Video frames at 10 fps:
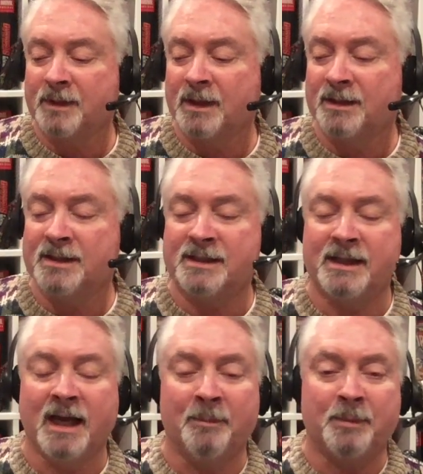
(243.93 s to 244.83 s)
This is
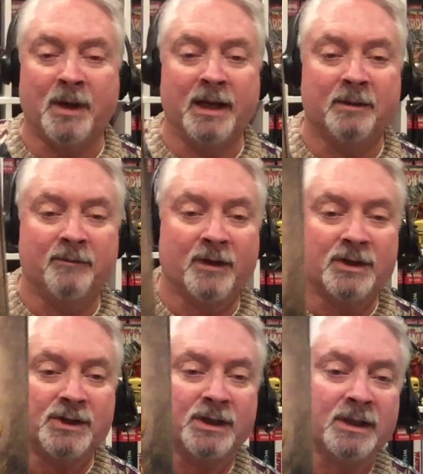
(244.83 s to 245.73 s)
the upgraded
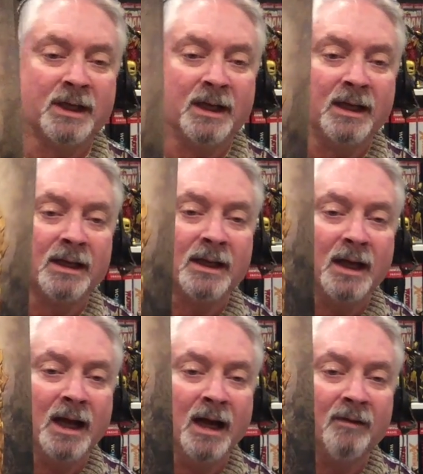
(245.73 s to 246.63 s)
version
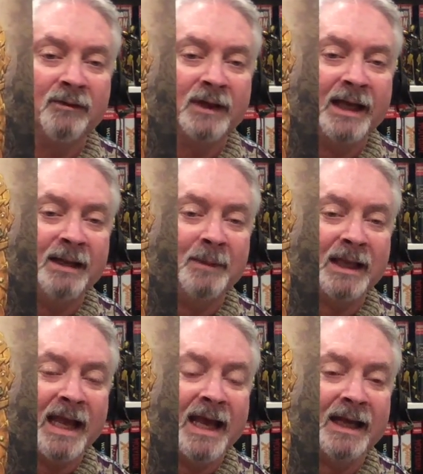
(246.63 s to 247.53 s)
of Lady
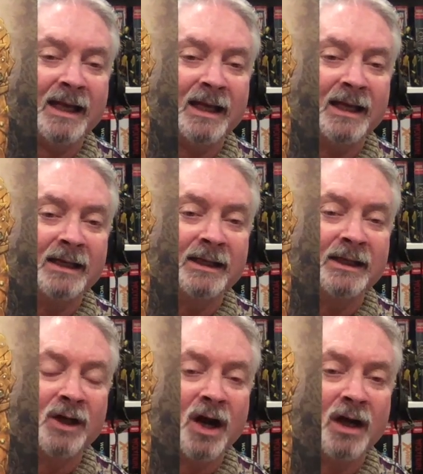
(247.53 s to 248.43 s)
Mechanika
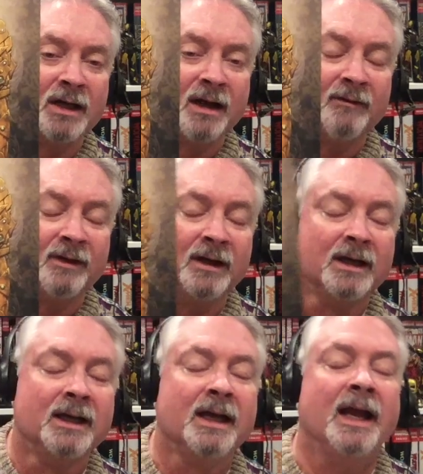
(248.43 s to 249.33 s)
in hardcover.
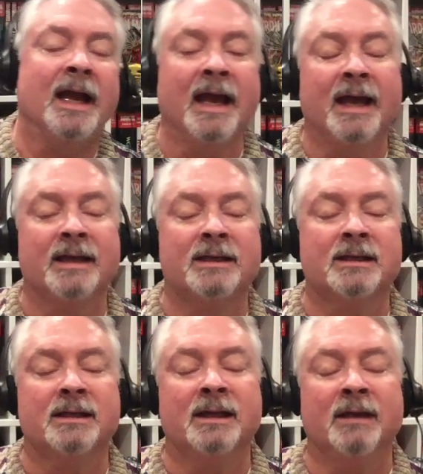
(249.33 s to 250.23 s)
And
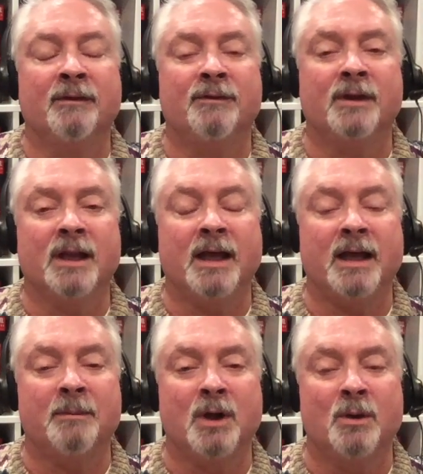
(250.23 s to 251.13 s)
if you feel like
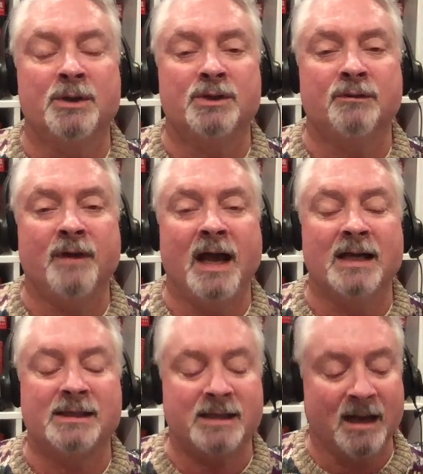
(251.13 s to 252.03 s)
I'm going too
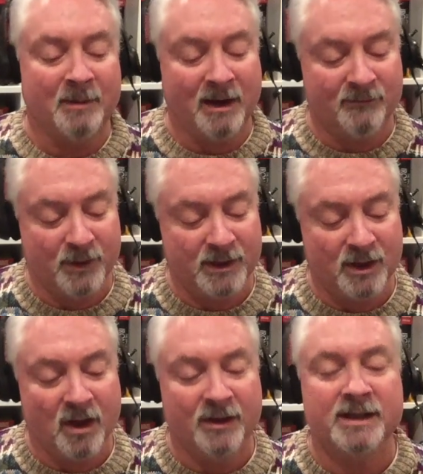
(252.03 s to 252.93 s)
fast, I've written
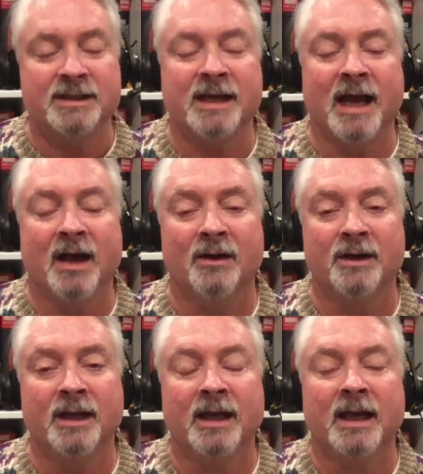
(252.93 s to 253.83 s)
all these
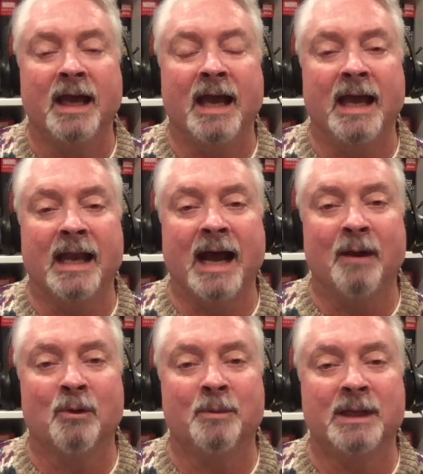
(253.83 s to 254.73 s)
down, and I
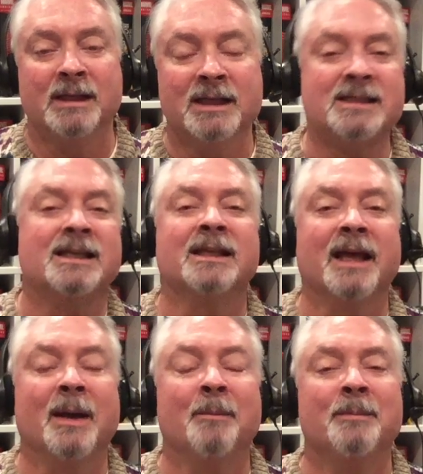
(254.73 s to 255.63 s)
will be listing
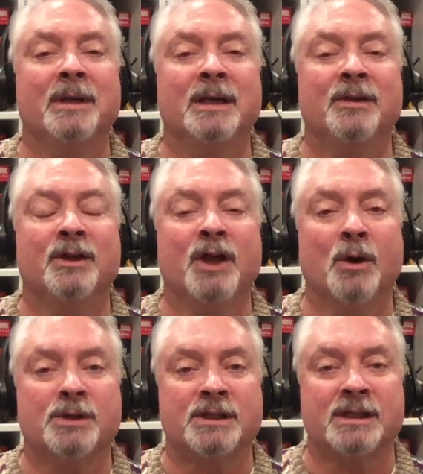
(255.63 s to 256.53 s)
them in the
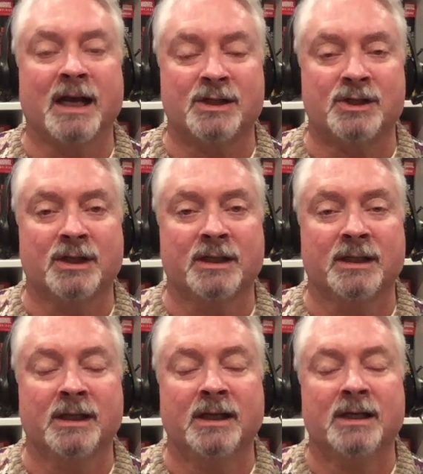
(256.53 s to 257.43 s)
notes
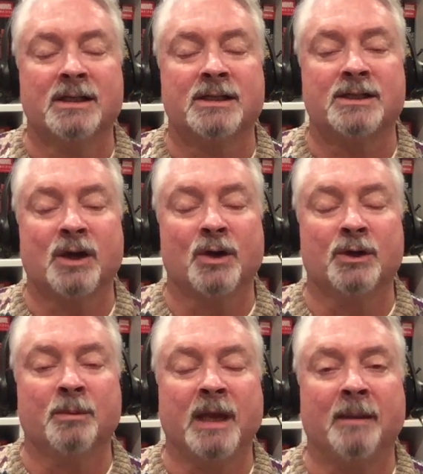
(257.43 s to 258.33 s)
section, so
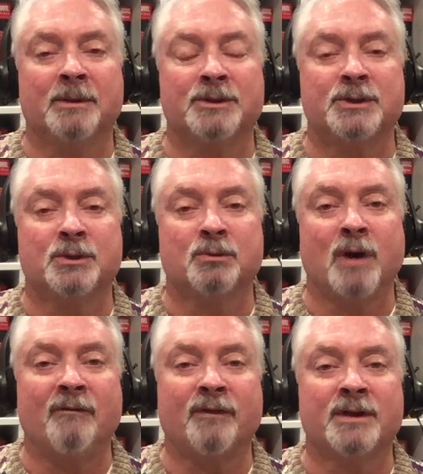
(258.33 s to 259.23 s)
you'll be able to
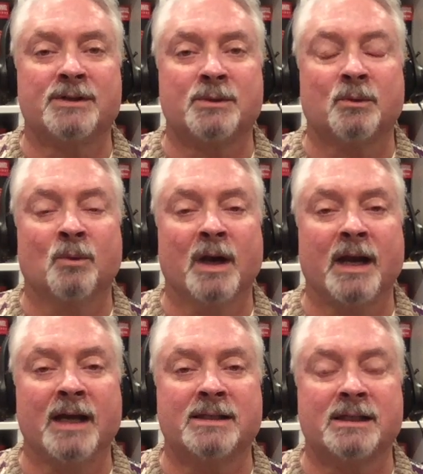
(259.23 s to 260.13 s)
reference what
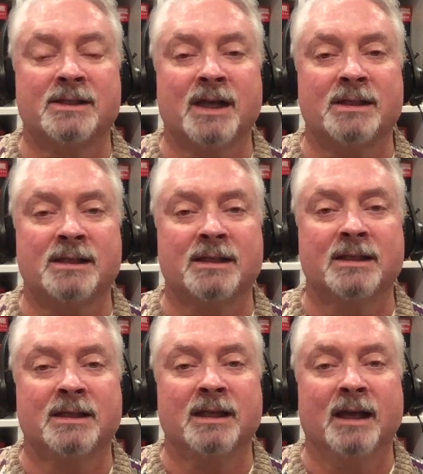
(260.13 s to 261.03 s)
I
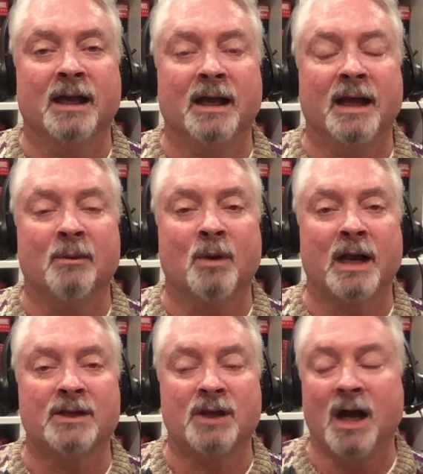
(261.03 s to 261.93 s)
suggested and what
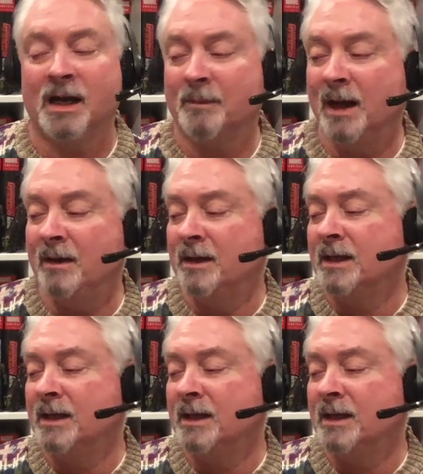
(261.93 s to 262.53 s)
I talk about.